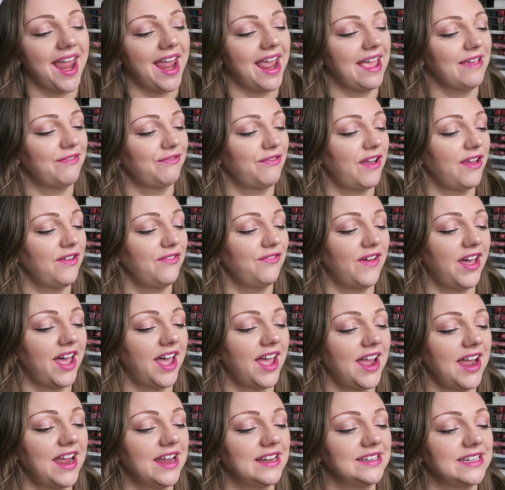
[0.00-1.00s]
If I
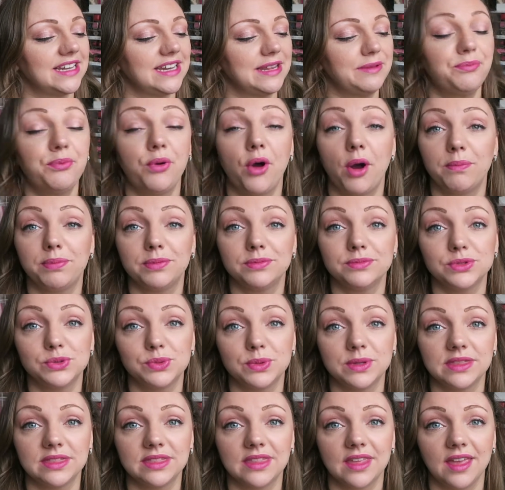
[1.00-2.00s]
find any problems
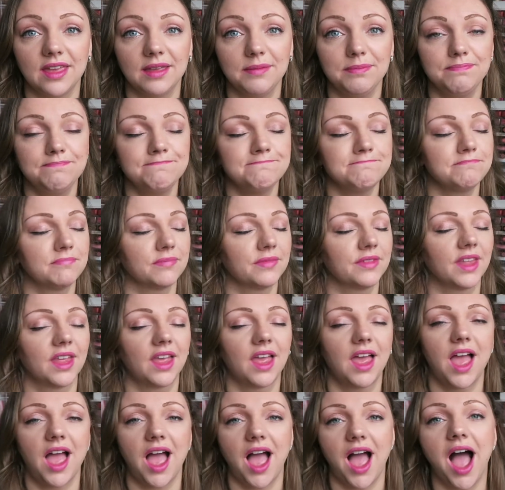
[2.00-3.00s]
with them,
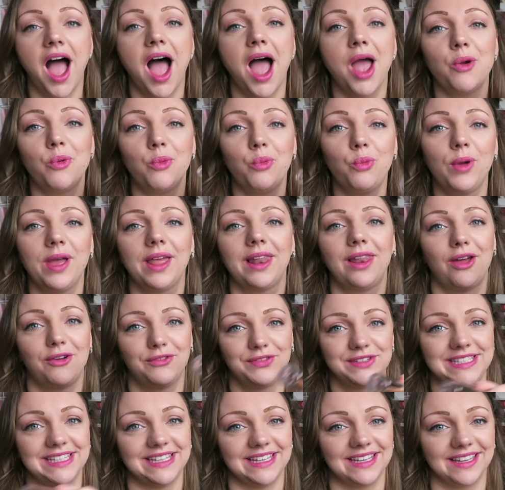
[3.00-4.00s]
I will
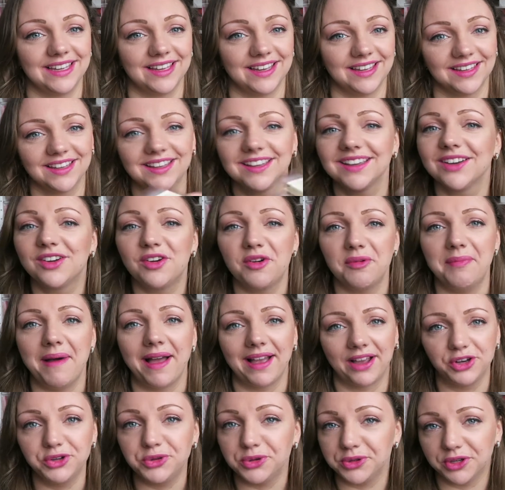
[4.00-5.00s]
obviously come
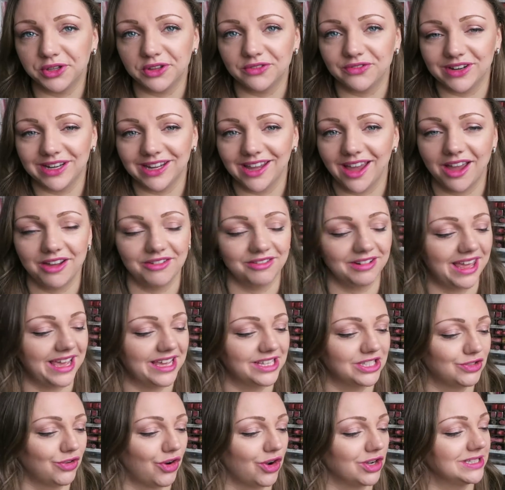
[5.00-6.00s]
back and do another video
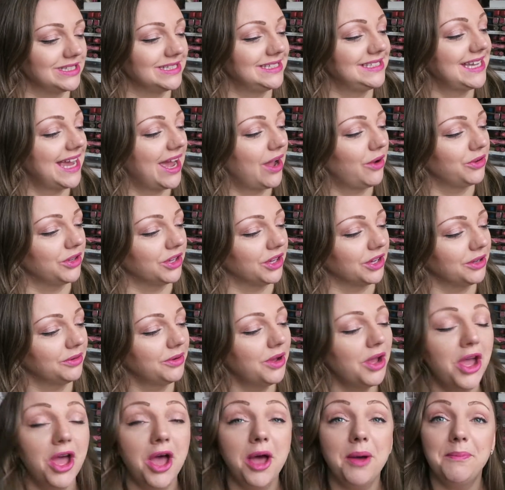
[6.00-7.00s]
later on to tell you.
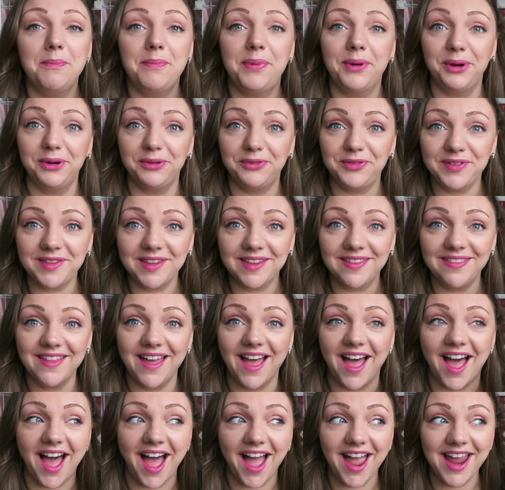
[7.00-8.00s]
But other than
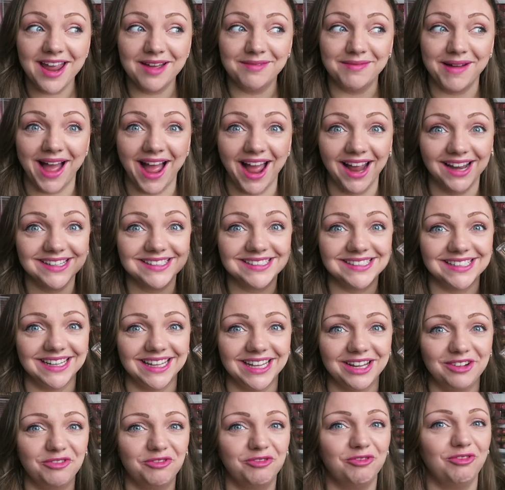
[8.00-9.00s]
that, I am
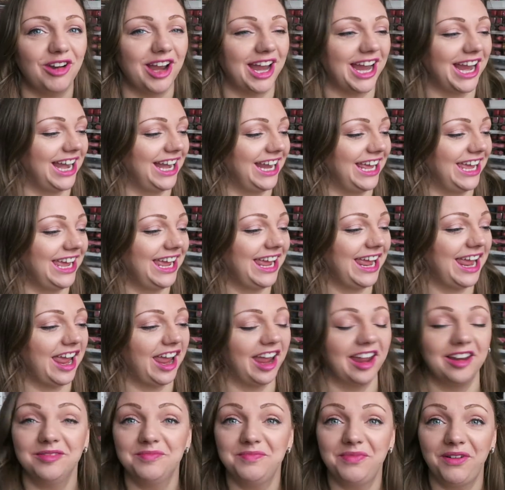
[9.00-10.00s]
actually really
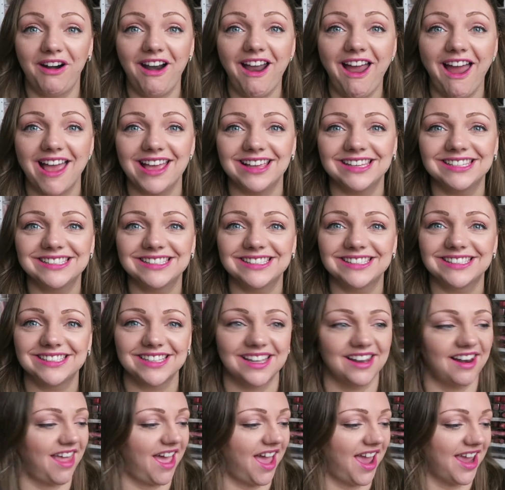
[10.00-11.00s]
impressed.
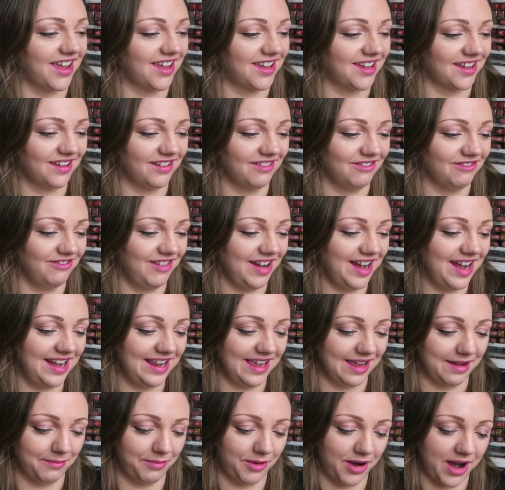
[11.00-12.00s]
Like,
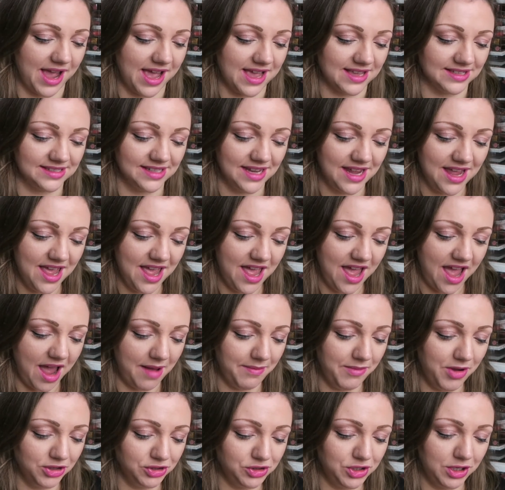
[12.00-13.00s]
really impressed.
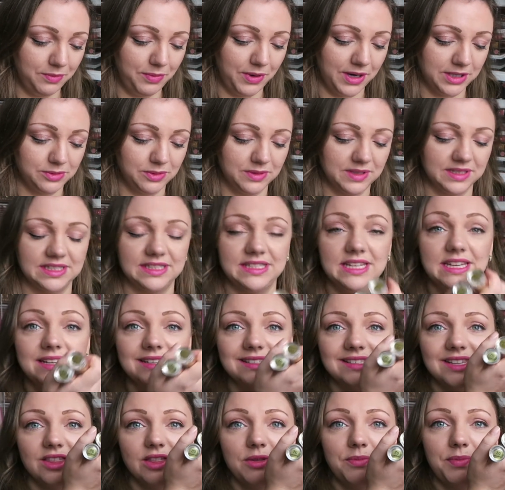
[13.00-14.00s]
I'm not too impressed with the
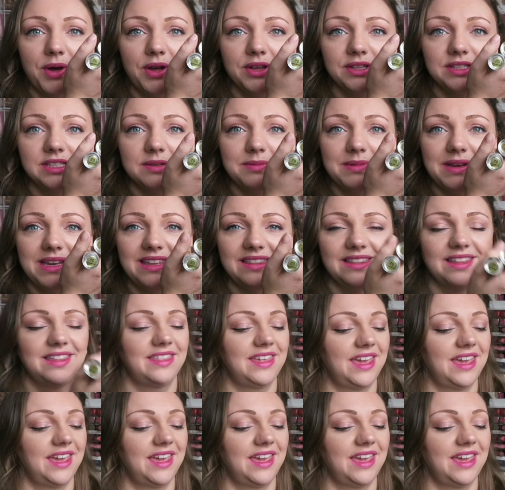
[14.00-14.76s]
stickers on the bottom either.